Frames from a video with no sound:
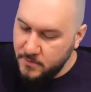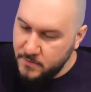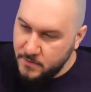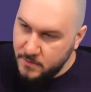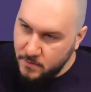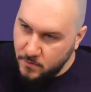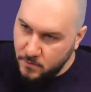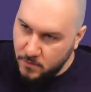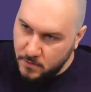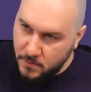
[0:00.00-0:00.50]

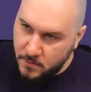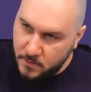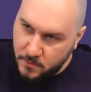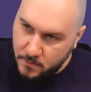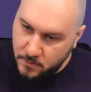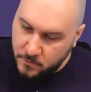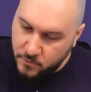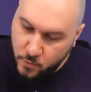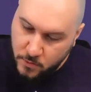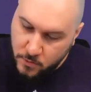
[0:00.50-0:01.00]

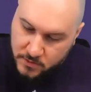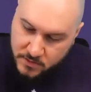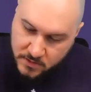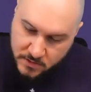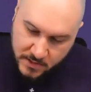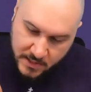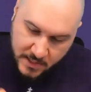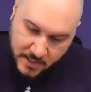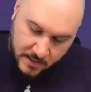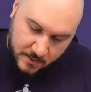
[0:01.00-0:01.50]
on tools
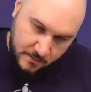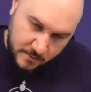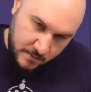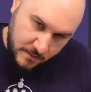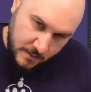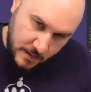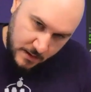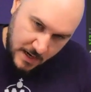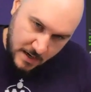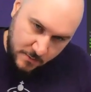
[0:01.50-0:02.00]
and
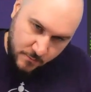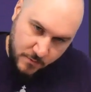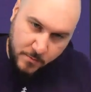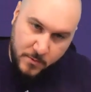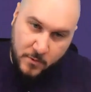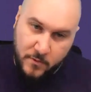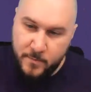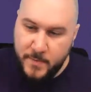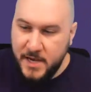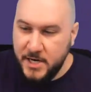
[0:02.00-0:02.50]
add
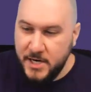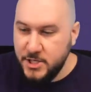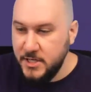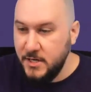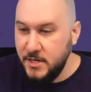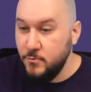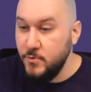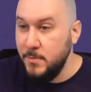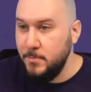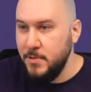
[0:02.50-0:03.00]
remove mesh
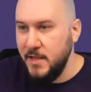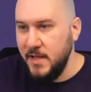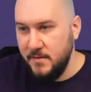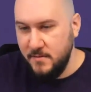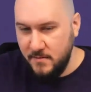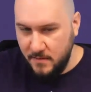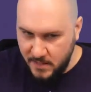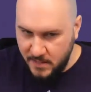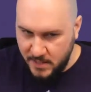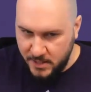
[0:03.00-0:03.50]
and replace
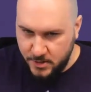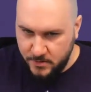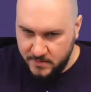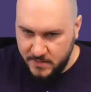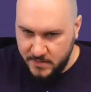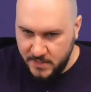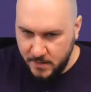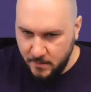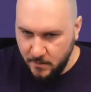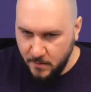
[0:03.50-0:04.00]
the denture
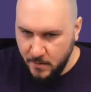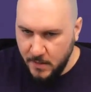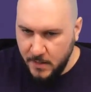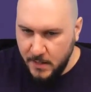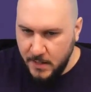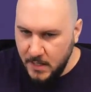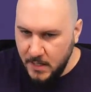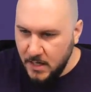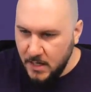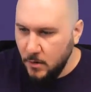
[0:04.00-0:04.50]
scan.
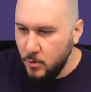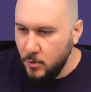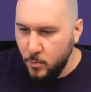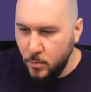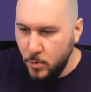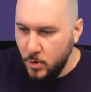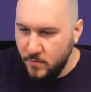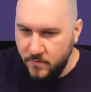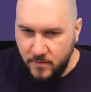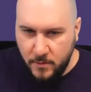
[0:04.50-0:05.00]
And now the
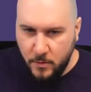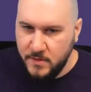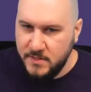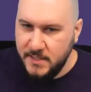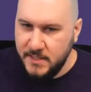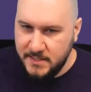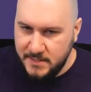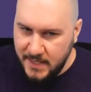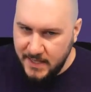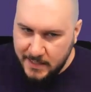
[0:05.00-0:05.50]
workflow is
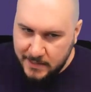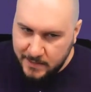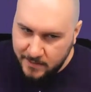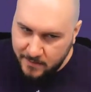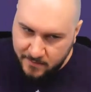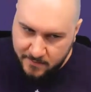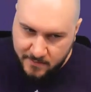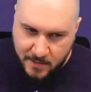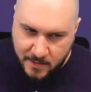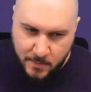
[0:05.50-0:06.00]
exactly the
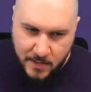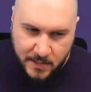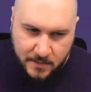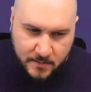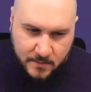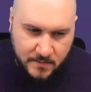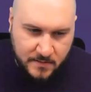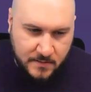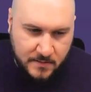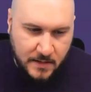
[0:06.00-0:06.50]
same like
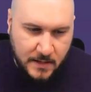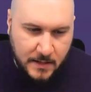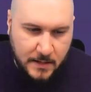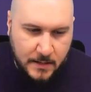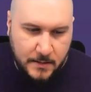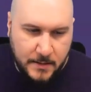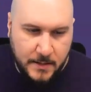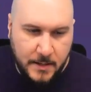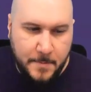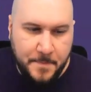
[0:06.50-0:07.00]
this.
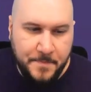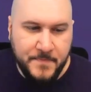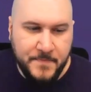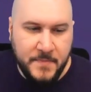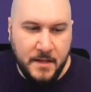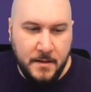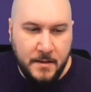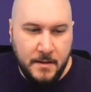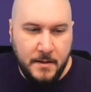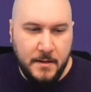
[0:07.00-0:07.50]
Yeah.
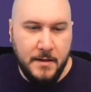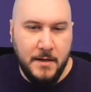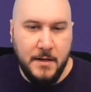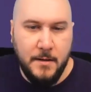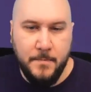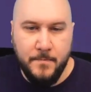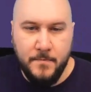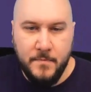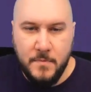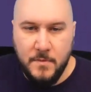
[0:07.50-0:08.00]

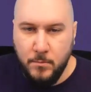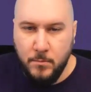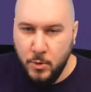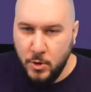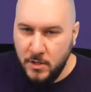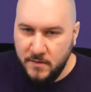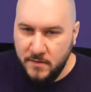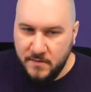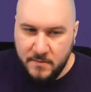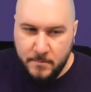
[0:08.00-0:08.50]
The
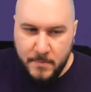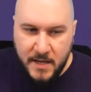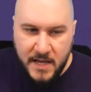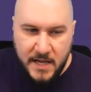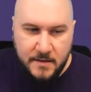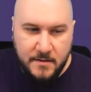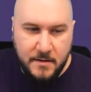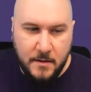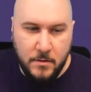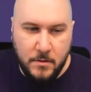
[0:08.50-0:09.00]
model is
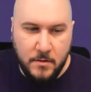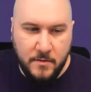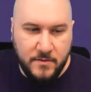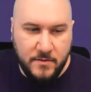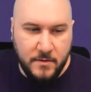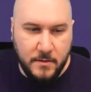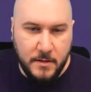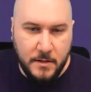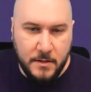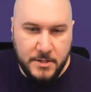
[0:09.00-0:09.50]
made out of
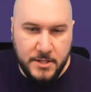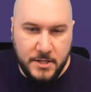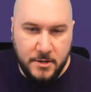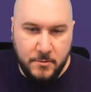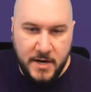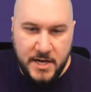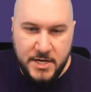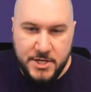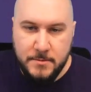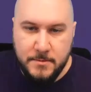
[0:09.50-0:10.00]
the
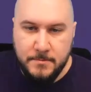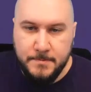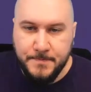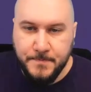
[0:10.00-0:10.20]
generation.